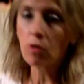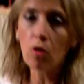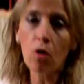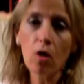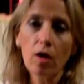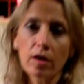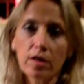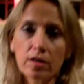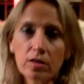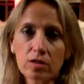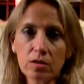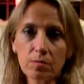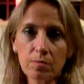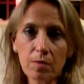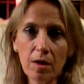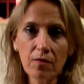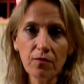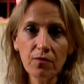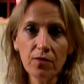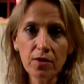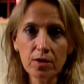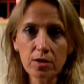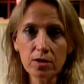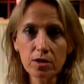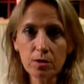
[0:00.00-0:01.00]
to log into my
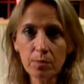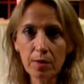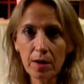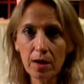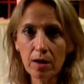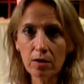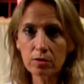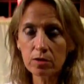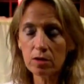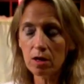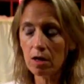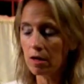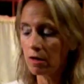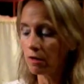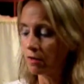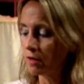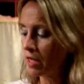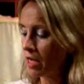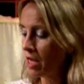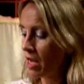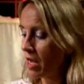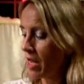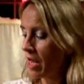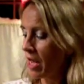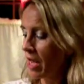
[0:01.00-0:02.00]
Fitness Pal
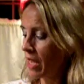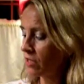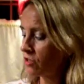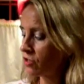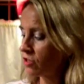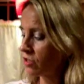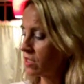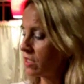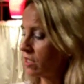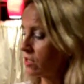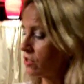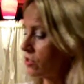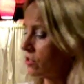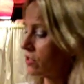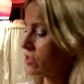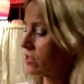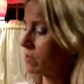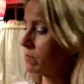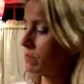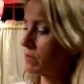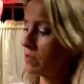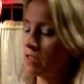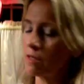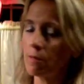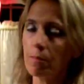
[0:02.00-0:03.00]
diary, and just get you
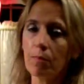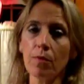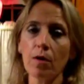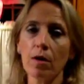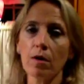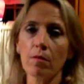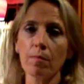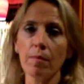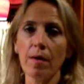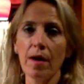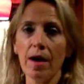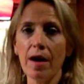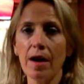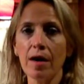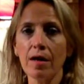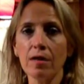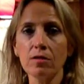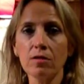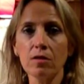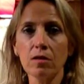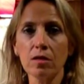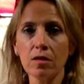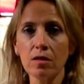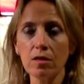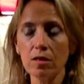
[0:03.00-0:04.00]
some Ziploc
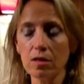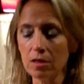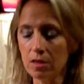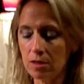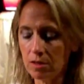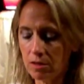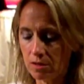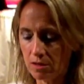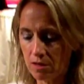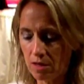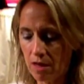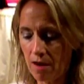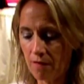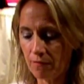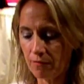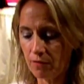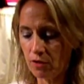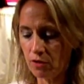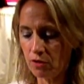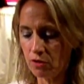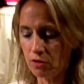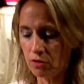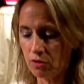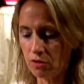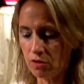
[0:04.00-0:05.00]
bags like this
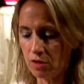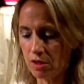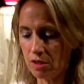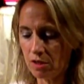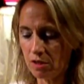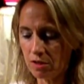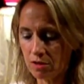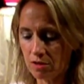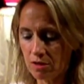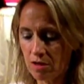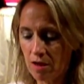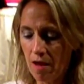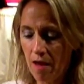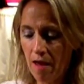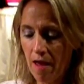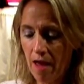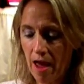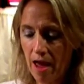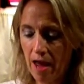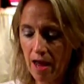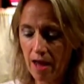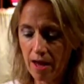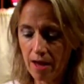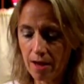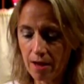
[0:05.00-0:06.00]
after you do this,
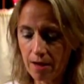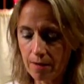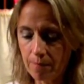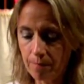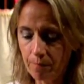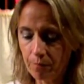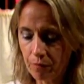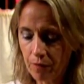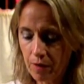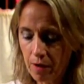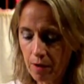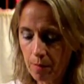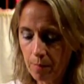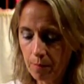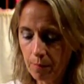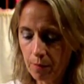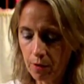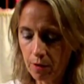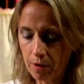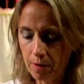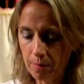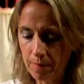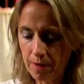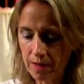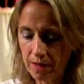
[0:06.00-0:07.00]
and
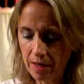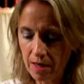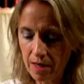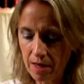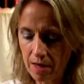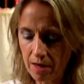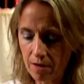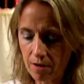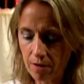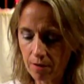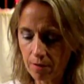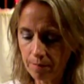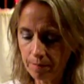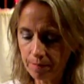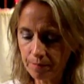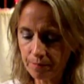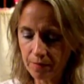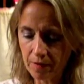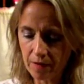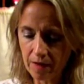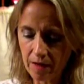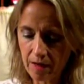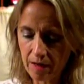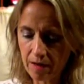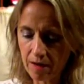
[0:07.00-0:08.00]
put them in here,
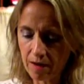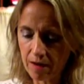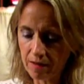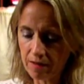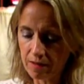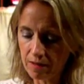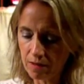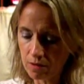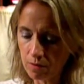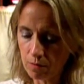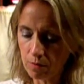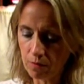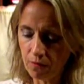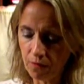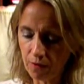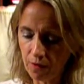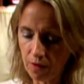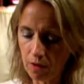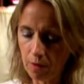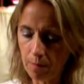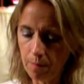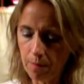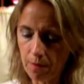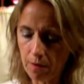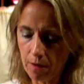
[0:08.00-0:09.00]
and like this one
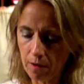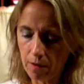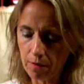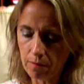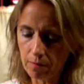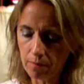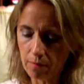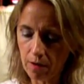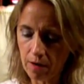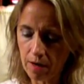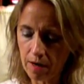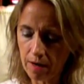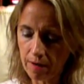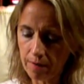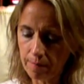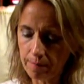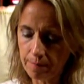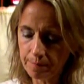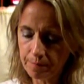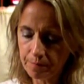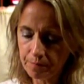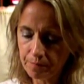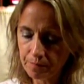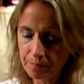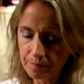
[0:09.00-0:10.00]
fell apart, right?
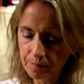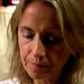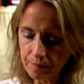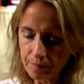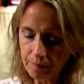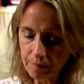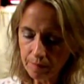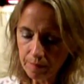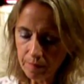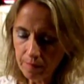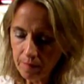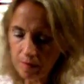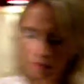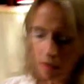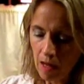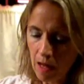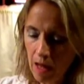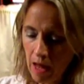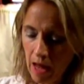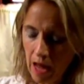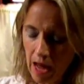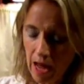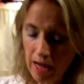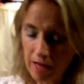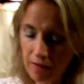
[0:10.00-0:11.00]

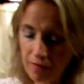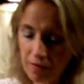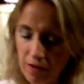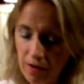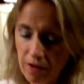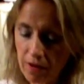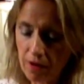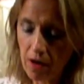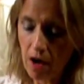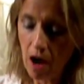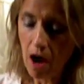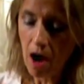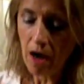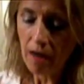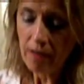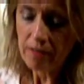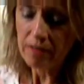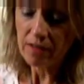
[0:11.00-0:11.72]
And then